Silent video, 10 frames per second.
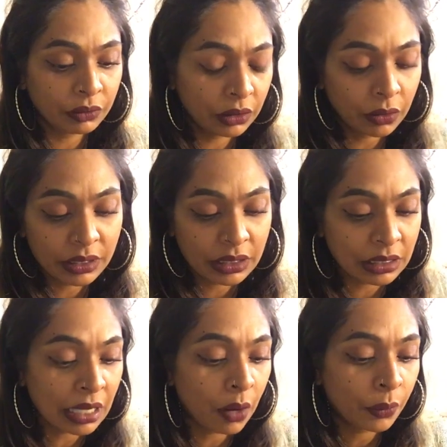you know, it's
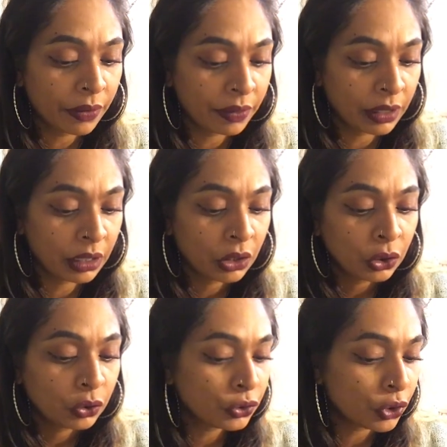not worth it.
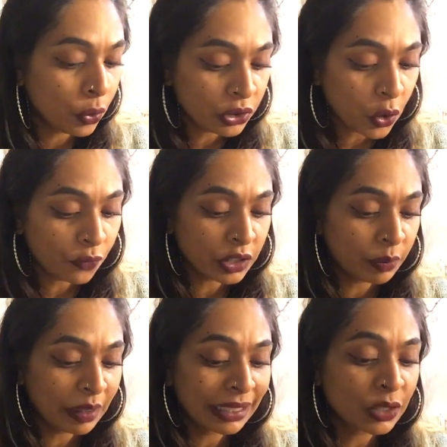You should always go for
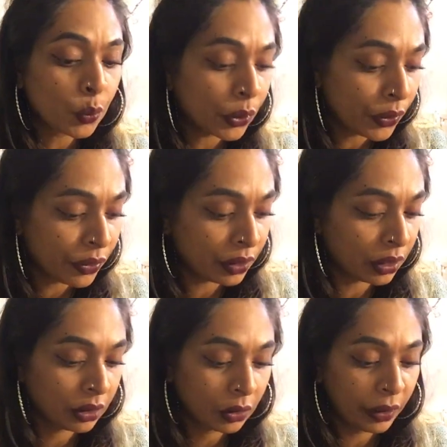something that's worth it,
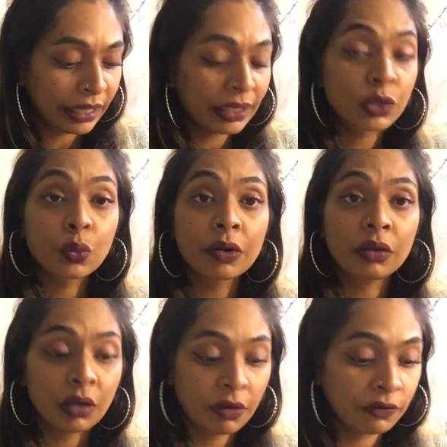okay? That's
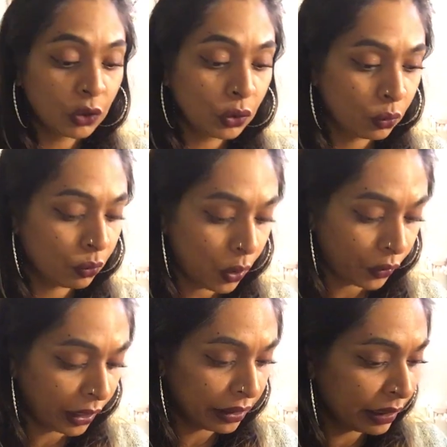worthy of you,
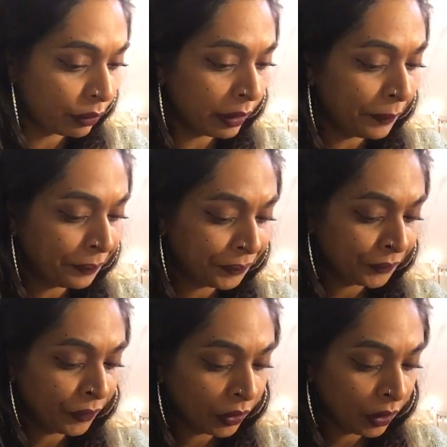alright, Libra?
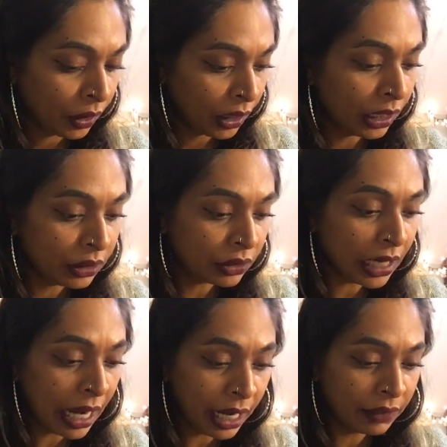And,
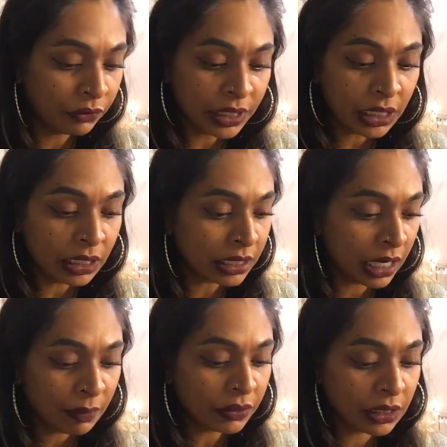yeah, and if you're taking time
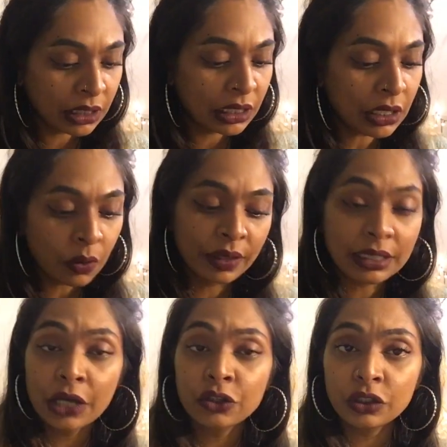out to heal, that's
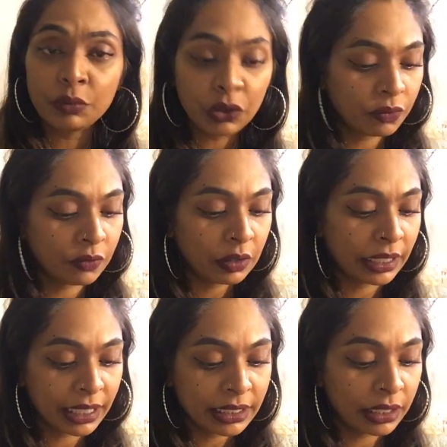actually beautiful.
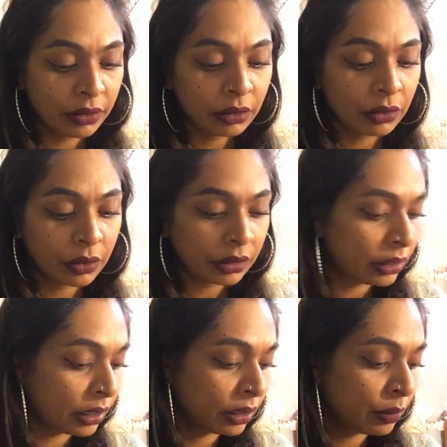Like I said in
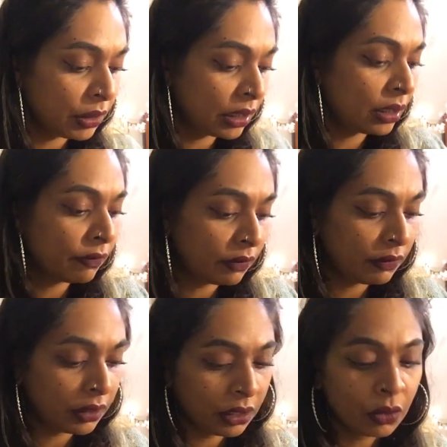the beginning of the
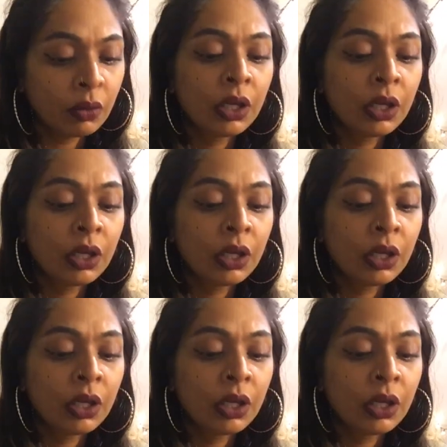video,